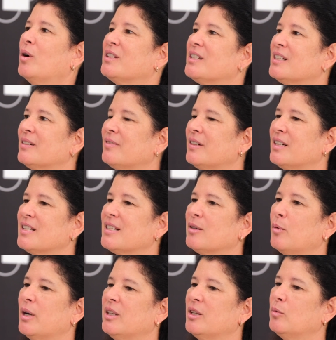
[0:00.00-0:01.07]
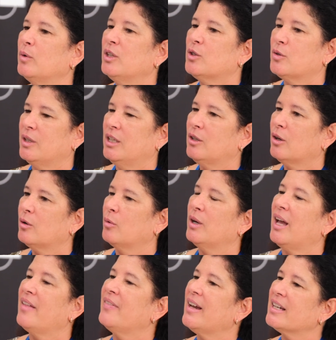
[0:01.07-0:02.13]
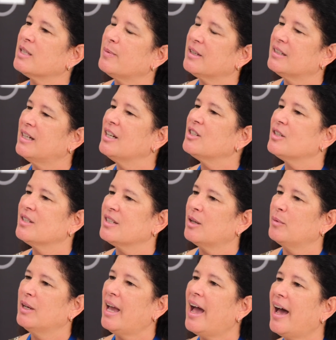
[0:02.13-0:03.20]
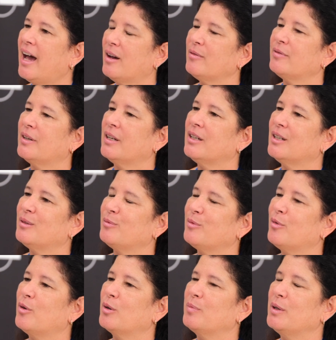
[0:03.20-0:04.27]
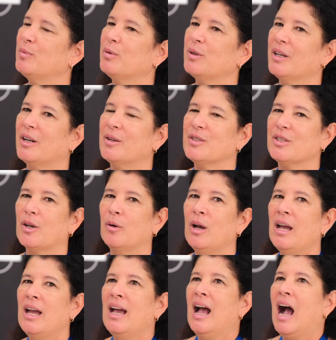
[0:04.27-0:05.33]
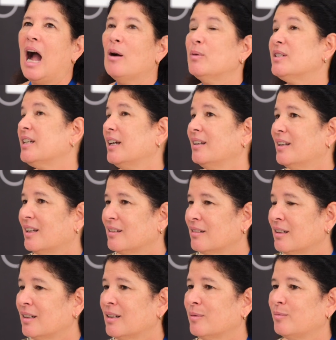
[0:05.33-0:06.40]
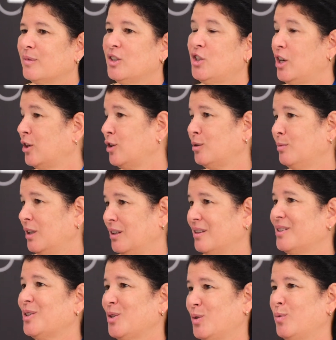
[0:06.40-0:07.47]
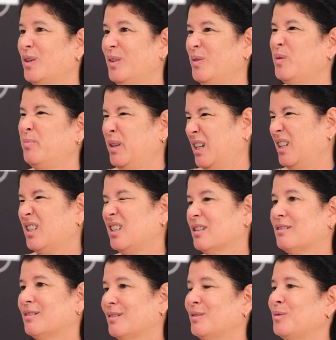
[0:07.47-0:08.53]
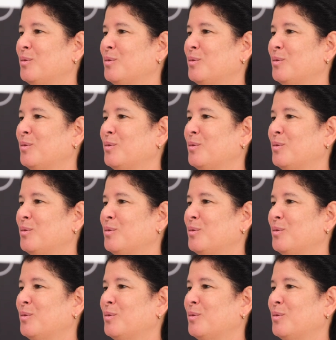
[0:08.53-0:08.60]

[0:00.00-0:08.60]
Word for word: What's different is the way that we treat or we, the expectations that we have um, for people there. So I would say that um, the gender myth is one of the biggest